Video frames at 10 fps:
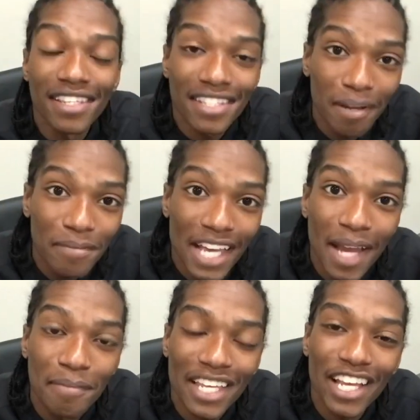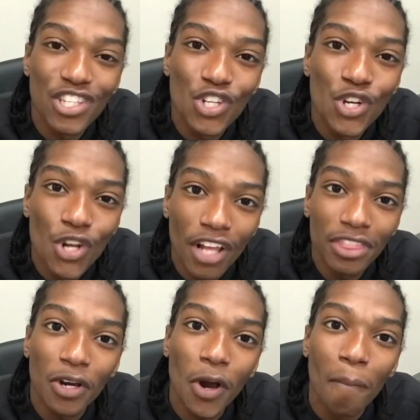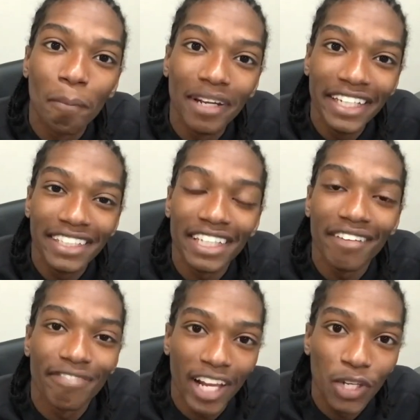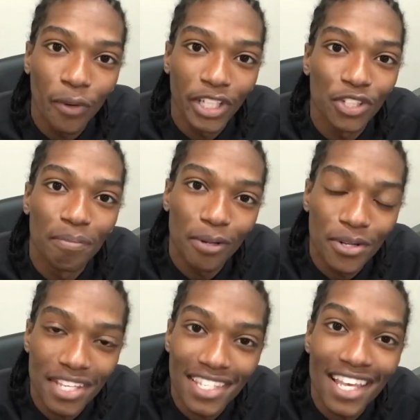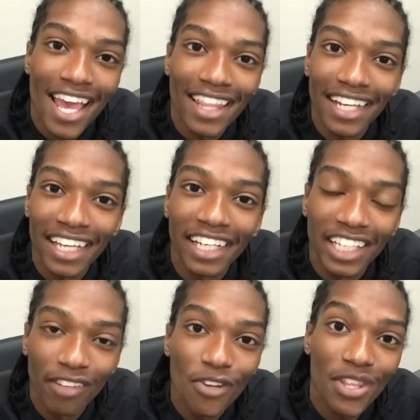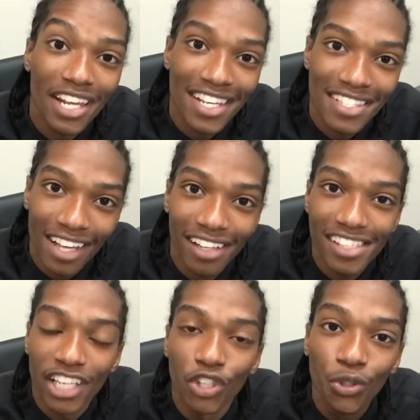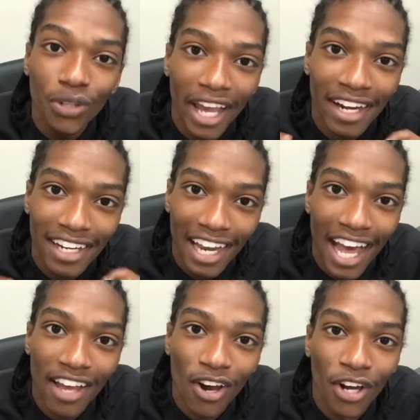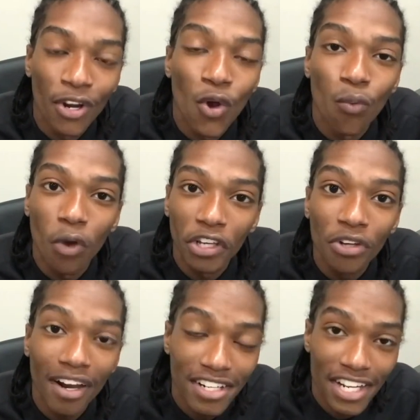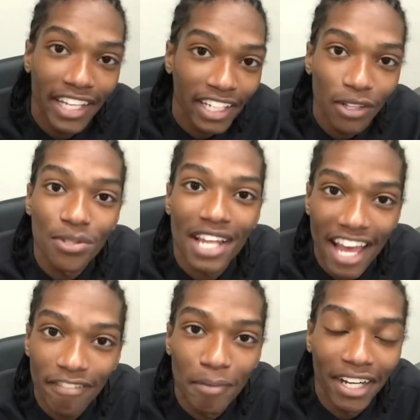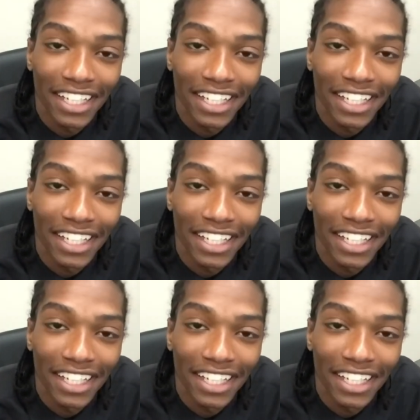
sometimes it's not the complete evaluation process that can give you the results that you can rely on when you are trading those live market